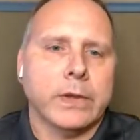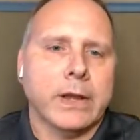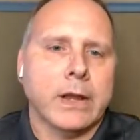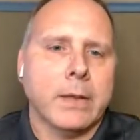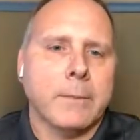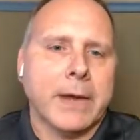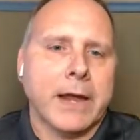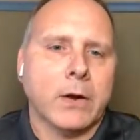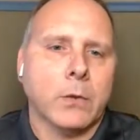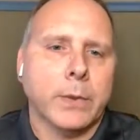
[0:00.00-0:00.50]

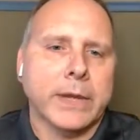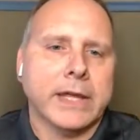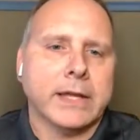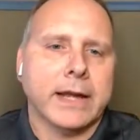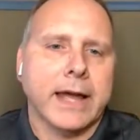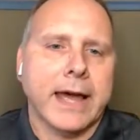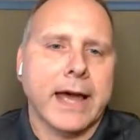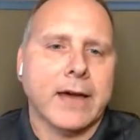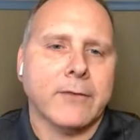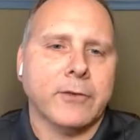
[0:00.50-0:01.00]
about a week
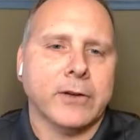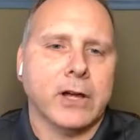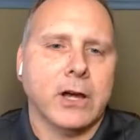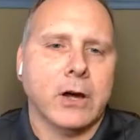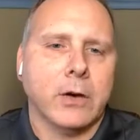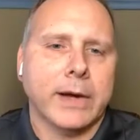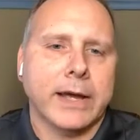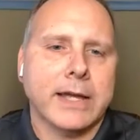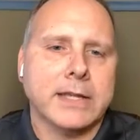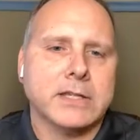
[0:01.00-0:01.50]
and a half
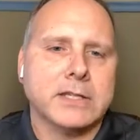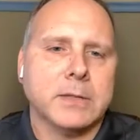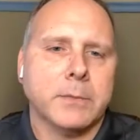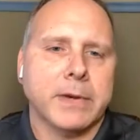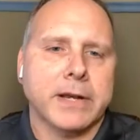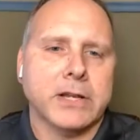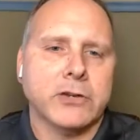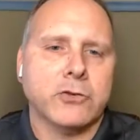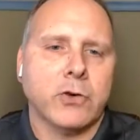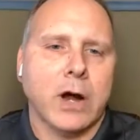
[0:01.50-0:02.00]
ago, I had
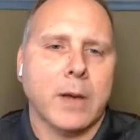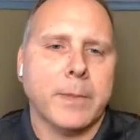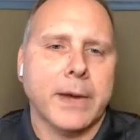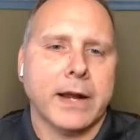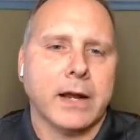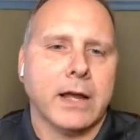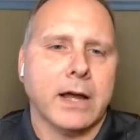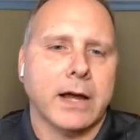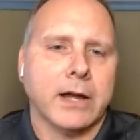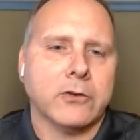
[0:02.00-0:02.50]
somebody drop out
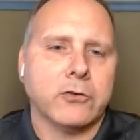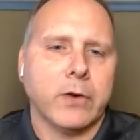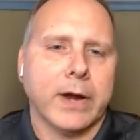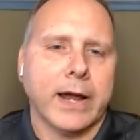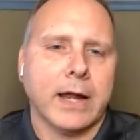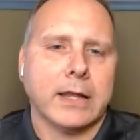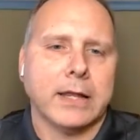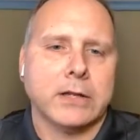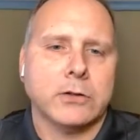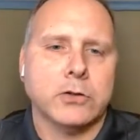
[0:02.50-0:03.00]
of
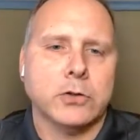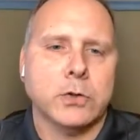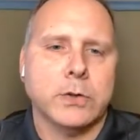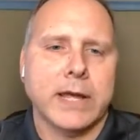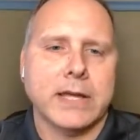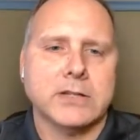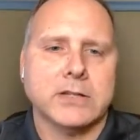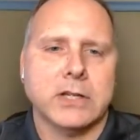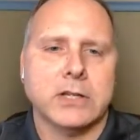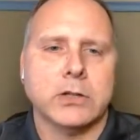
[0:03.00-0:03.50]
contract like 2
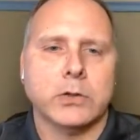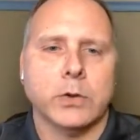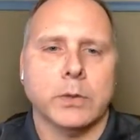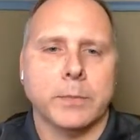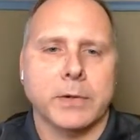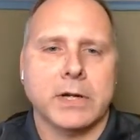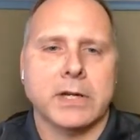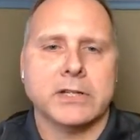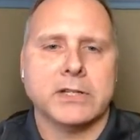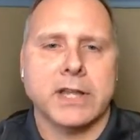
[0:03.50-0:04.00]
days into it
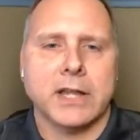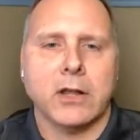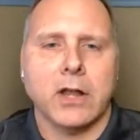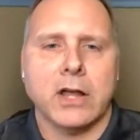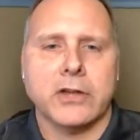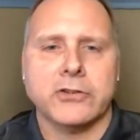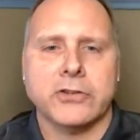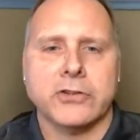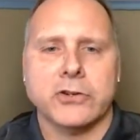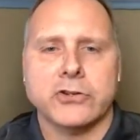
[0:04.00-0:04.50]
because they
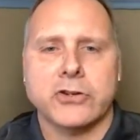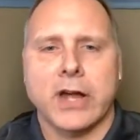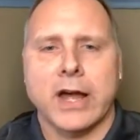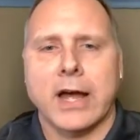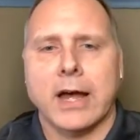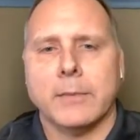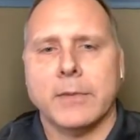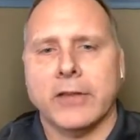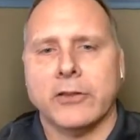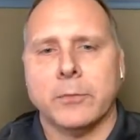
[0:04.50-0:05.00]
lost their
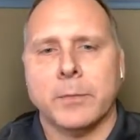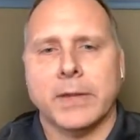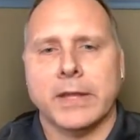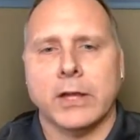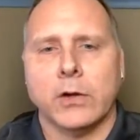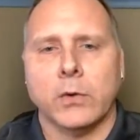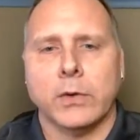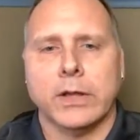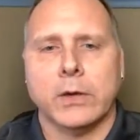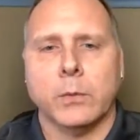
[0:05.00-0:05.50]
job. That's been
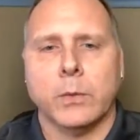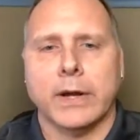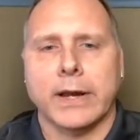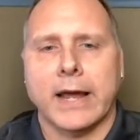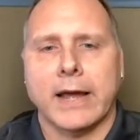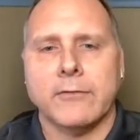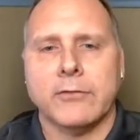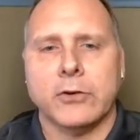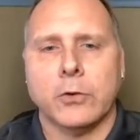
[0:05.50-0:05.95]
the only one I've